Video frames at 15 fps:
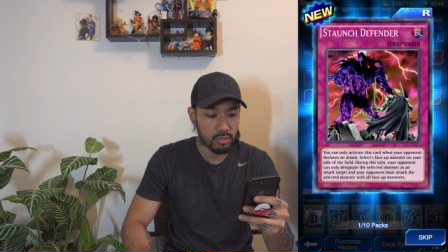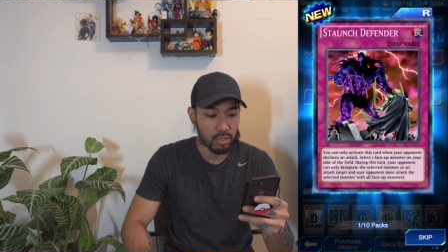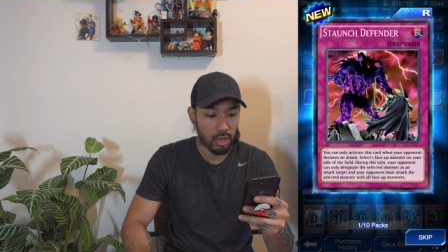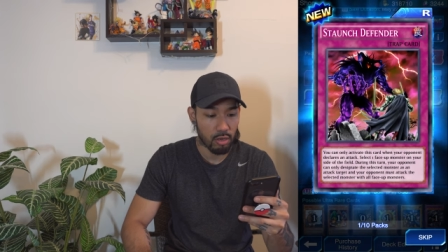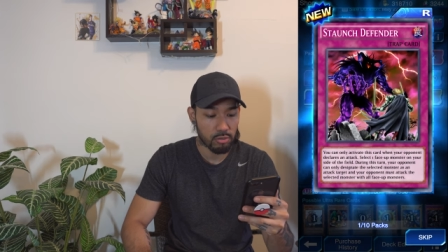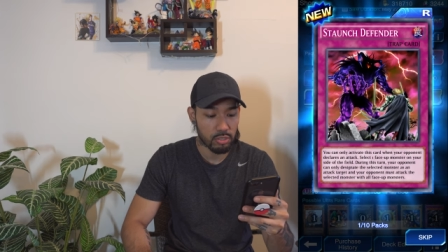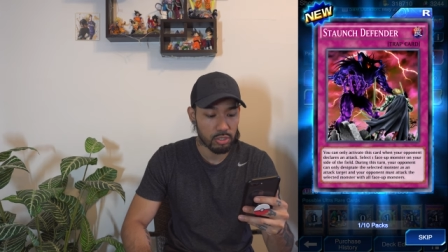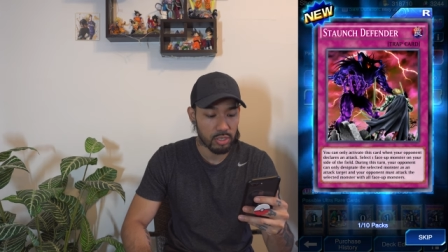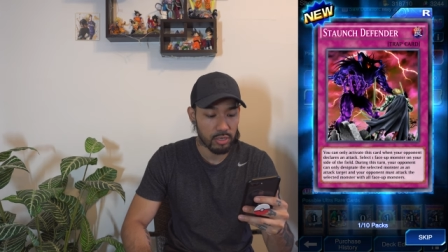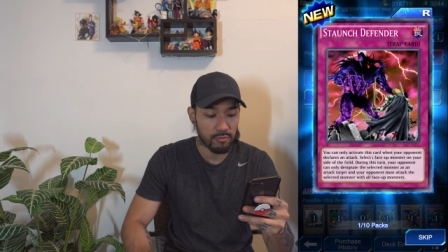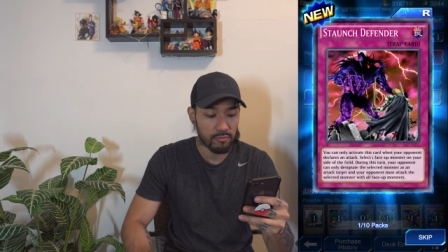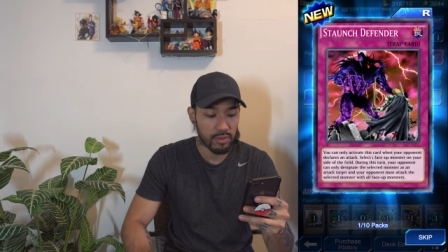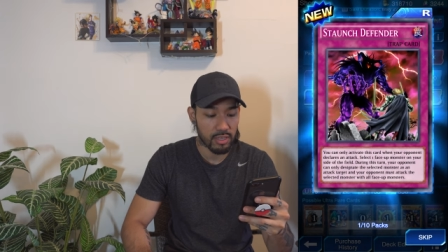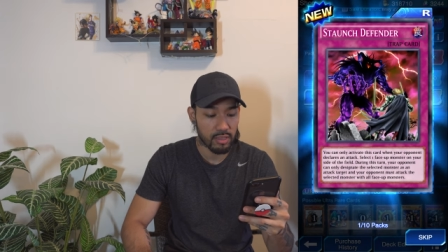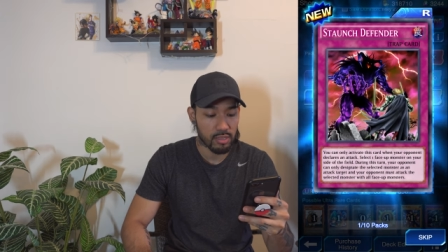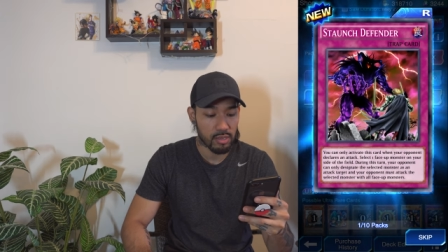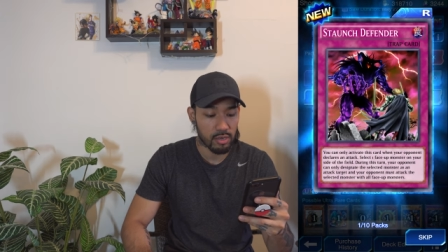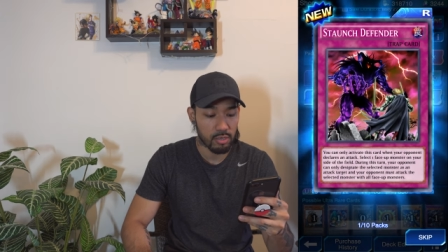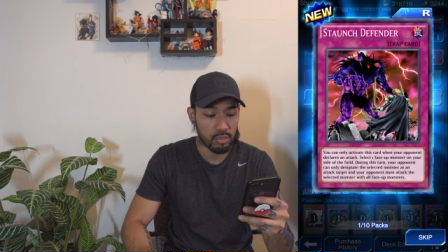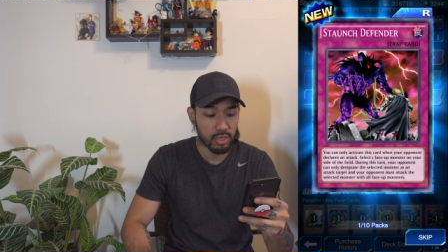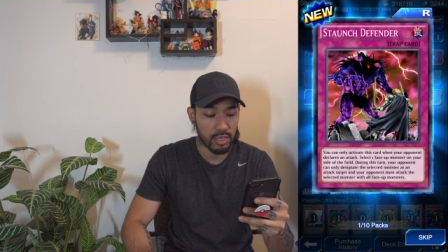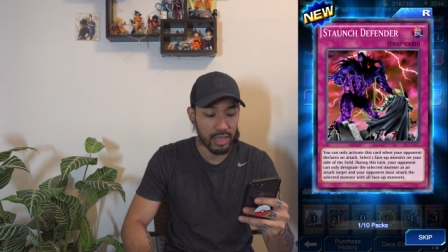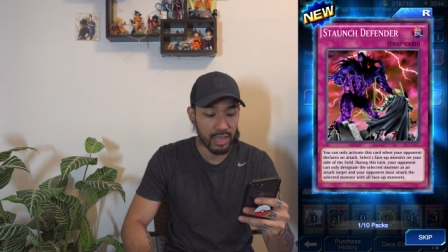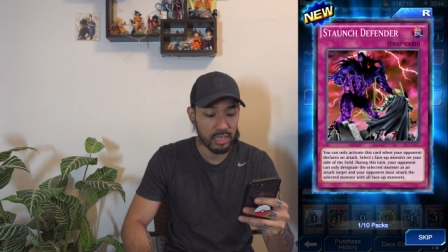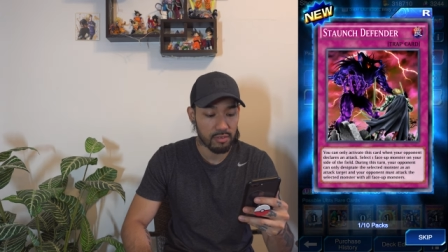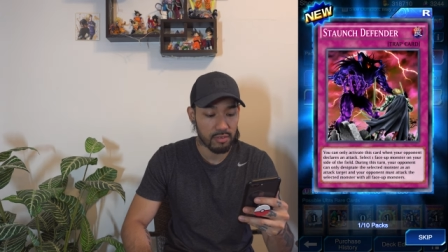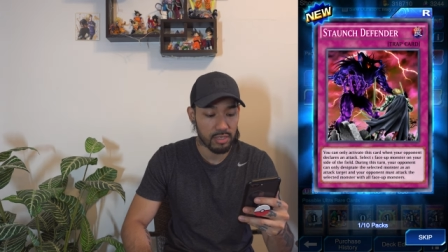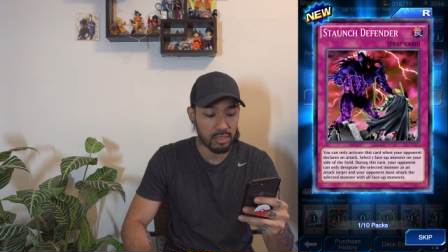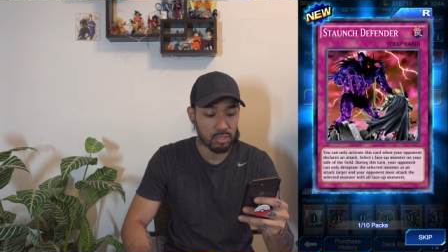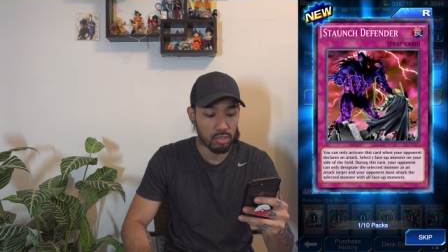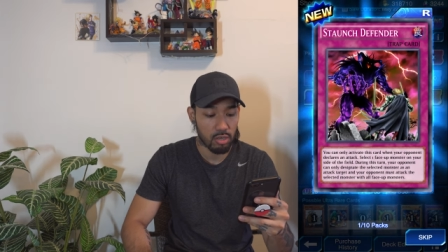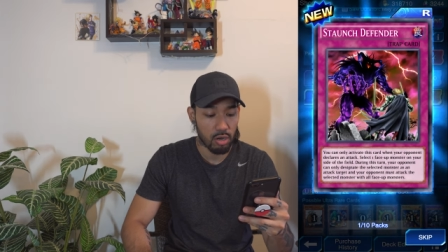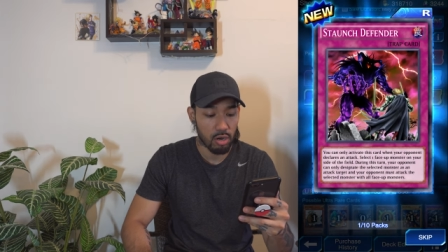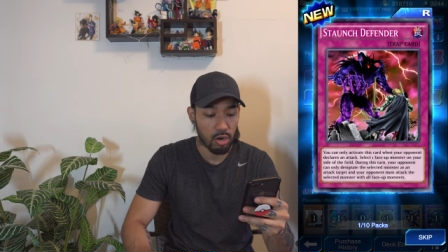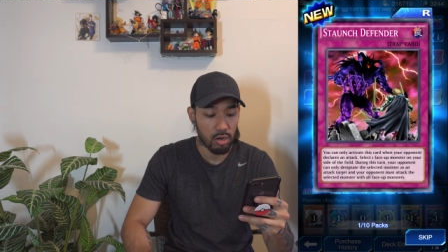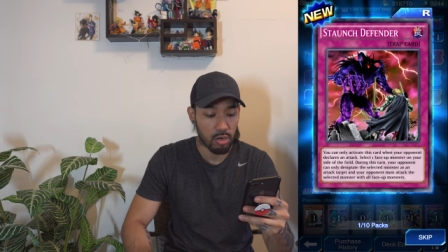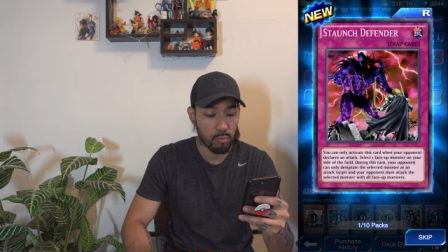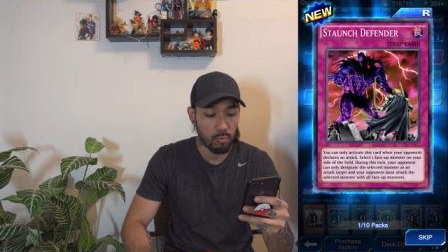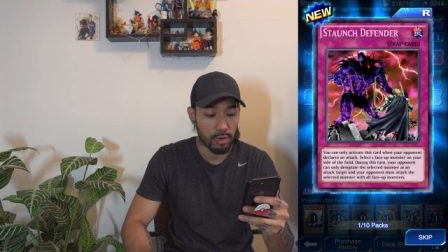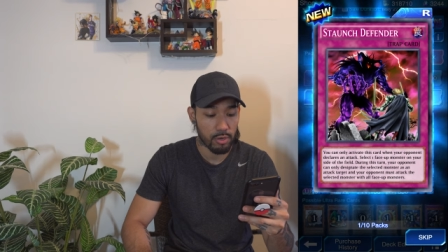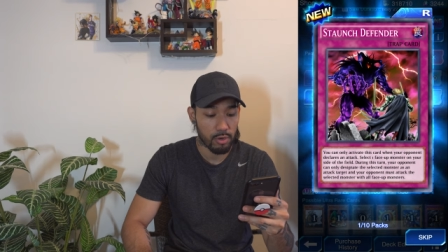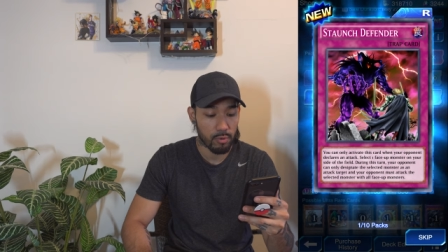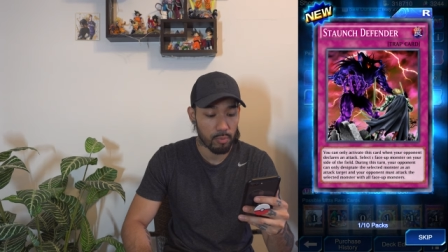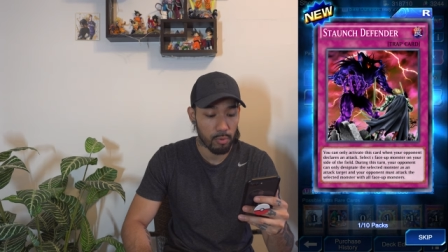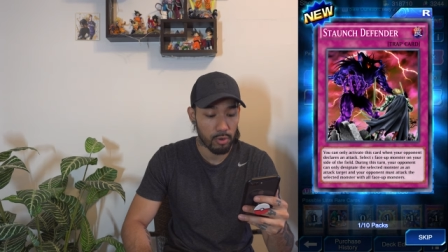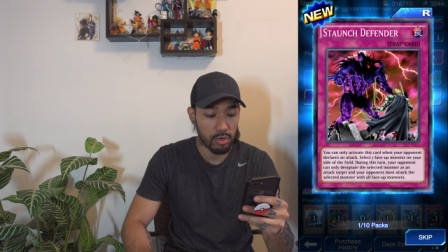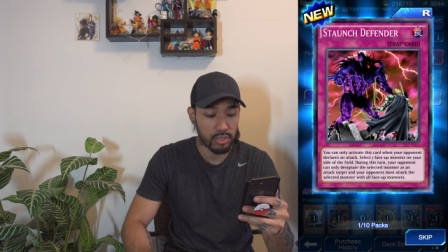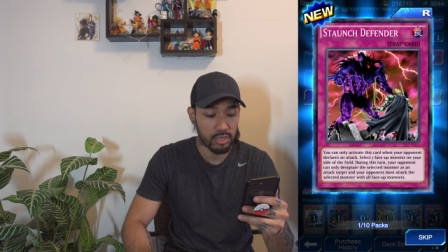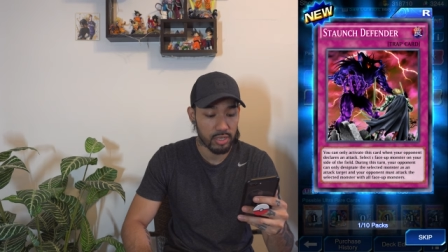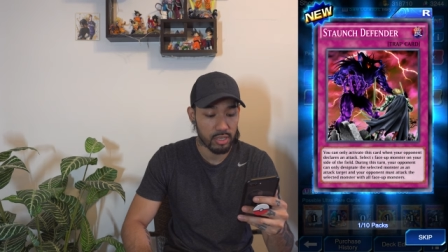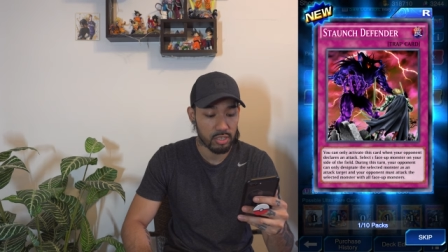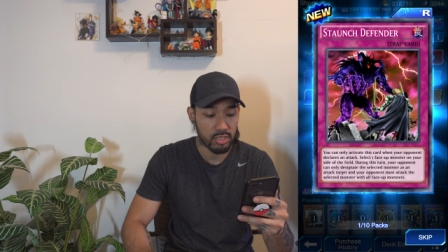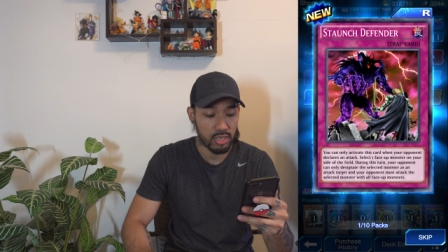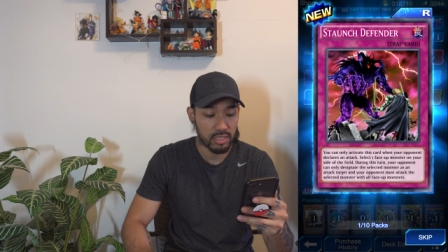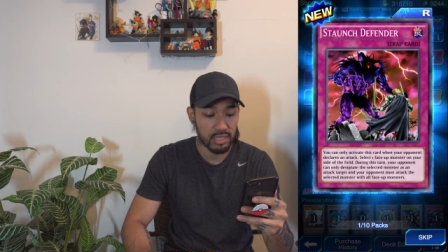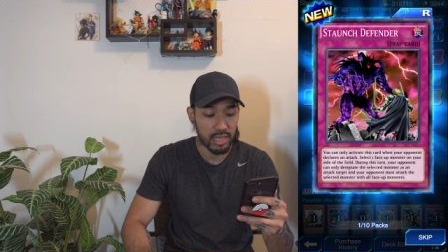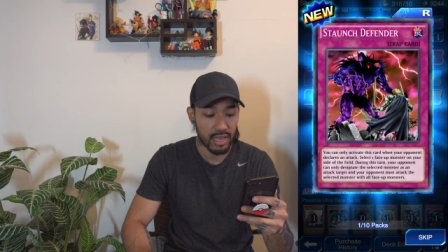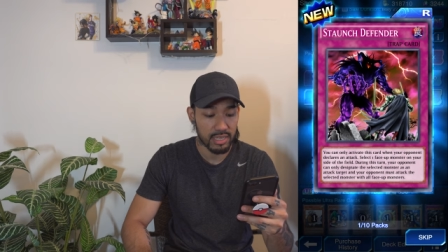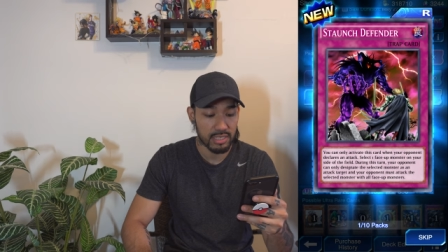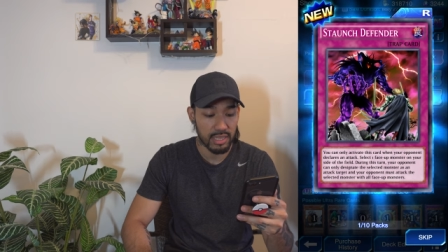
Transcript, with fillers: Staunch Defender. You can activate this card when your opponent declares an attack.